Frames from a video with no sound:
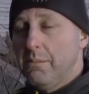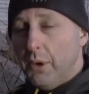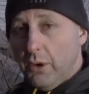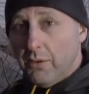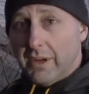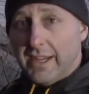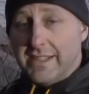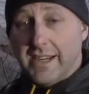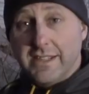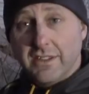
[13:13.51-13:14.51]
Ball
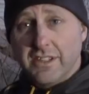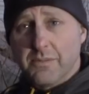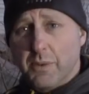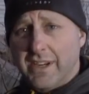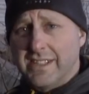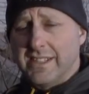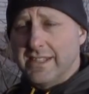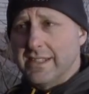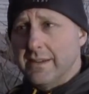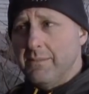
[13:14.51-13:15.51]
release aid is on a spring
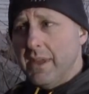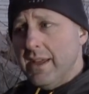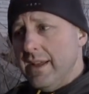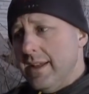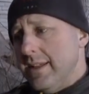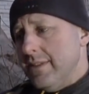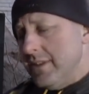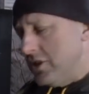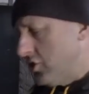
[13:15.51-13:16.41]
system, the